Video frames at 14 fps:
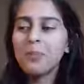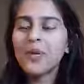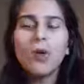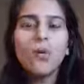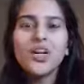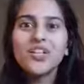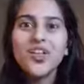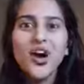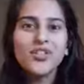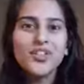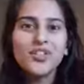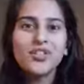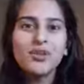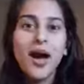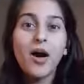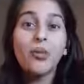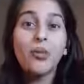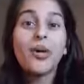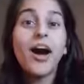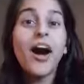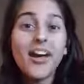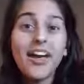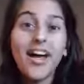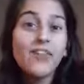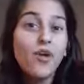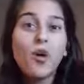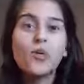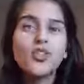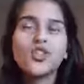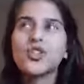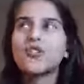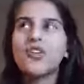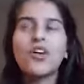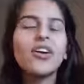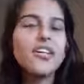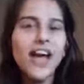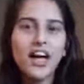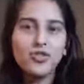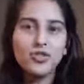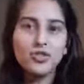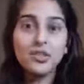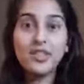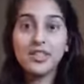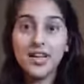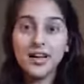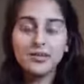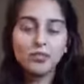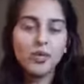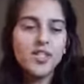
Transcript: But I want to talk to you about what I have always just very naturally done.